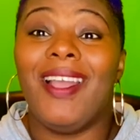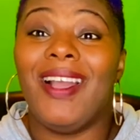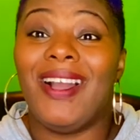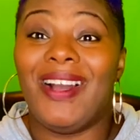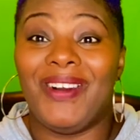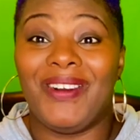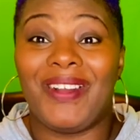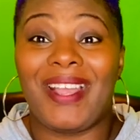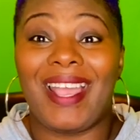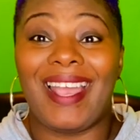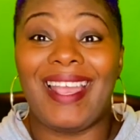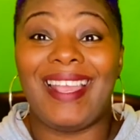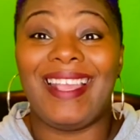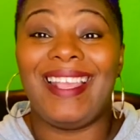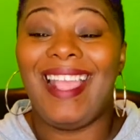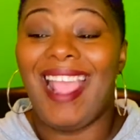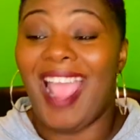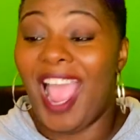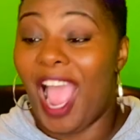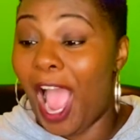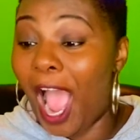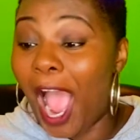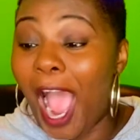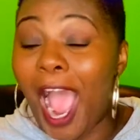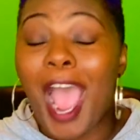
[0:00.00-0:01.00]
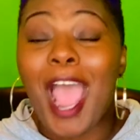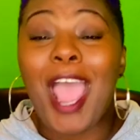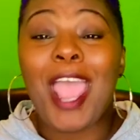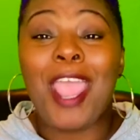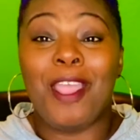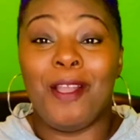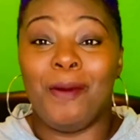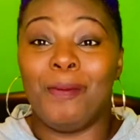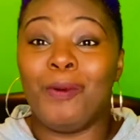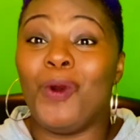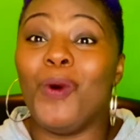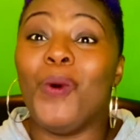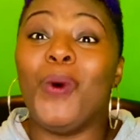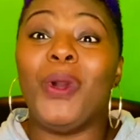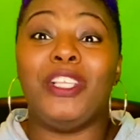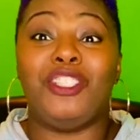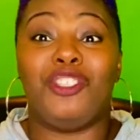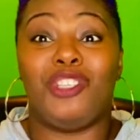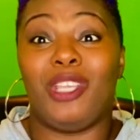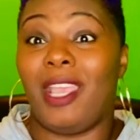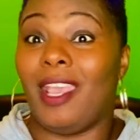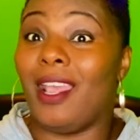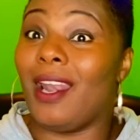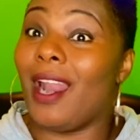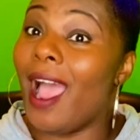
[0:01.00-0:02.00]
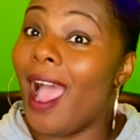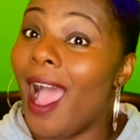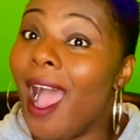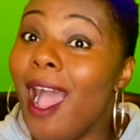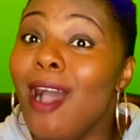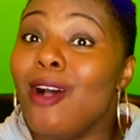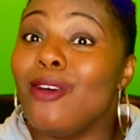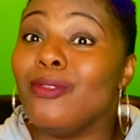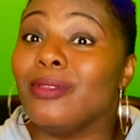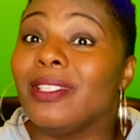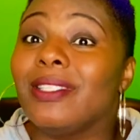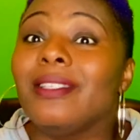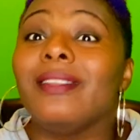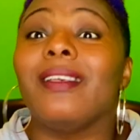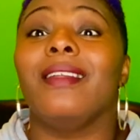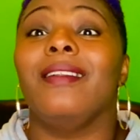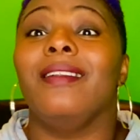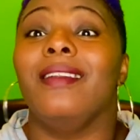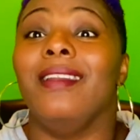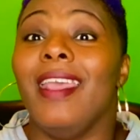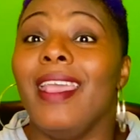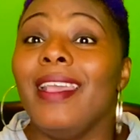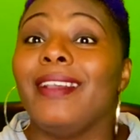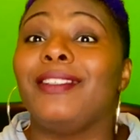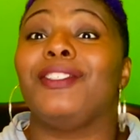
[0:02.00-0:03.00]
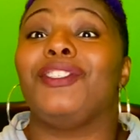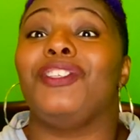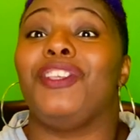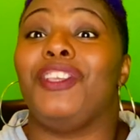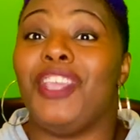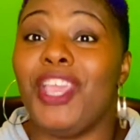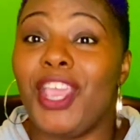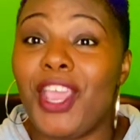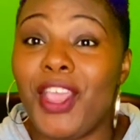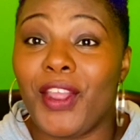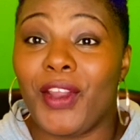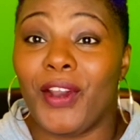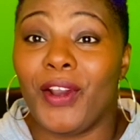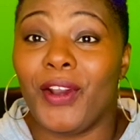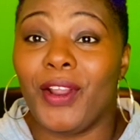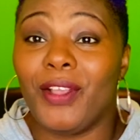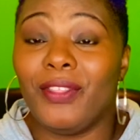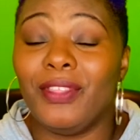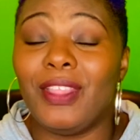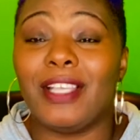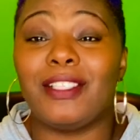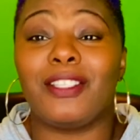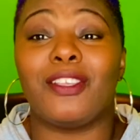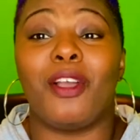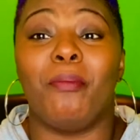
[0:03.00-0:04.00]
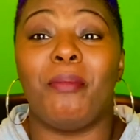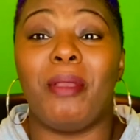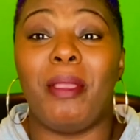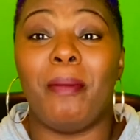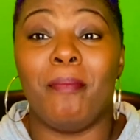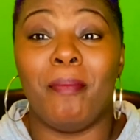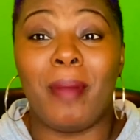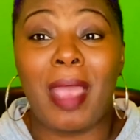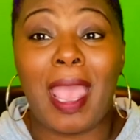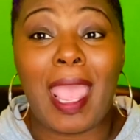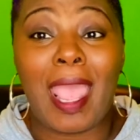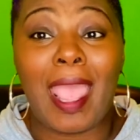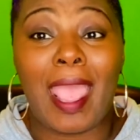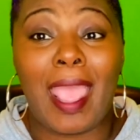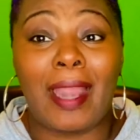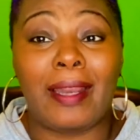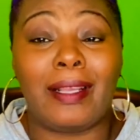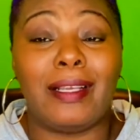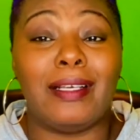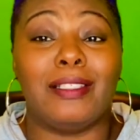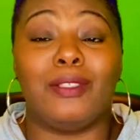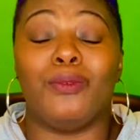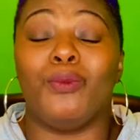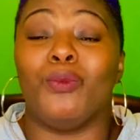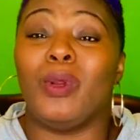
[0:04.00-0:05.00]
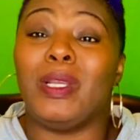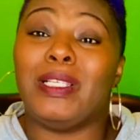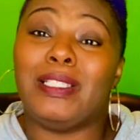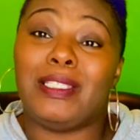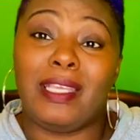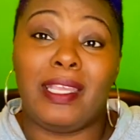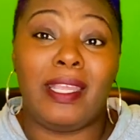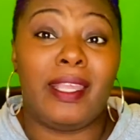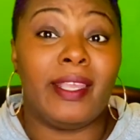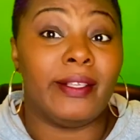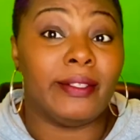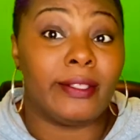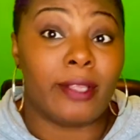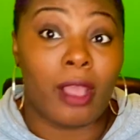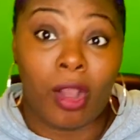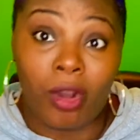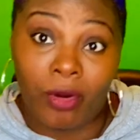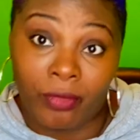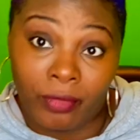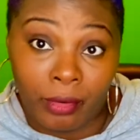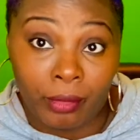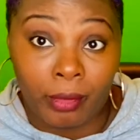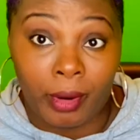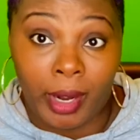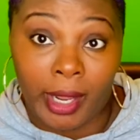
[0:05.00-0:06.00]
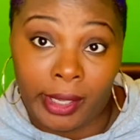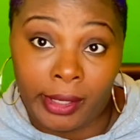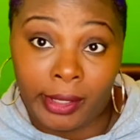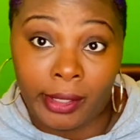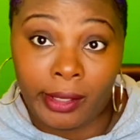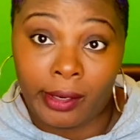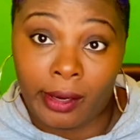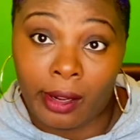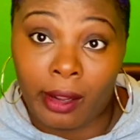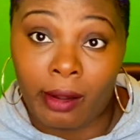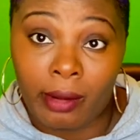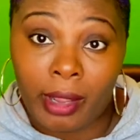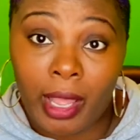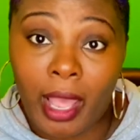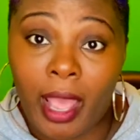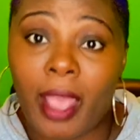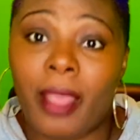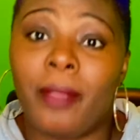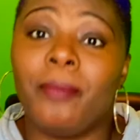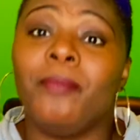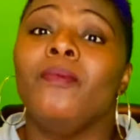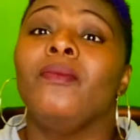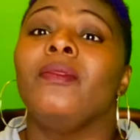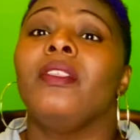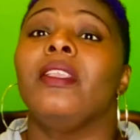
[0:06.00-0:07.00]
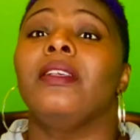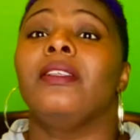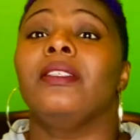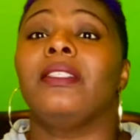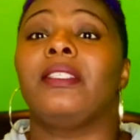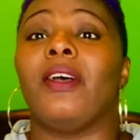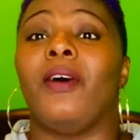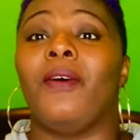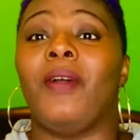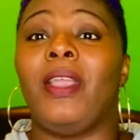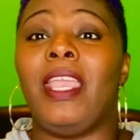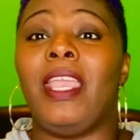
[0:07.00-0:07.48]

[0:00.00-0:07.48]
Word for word: Okay. I am going to get a house next year. That's going to be mine because renting is overrated. Okay. So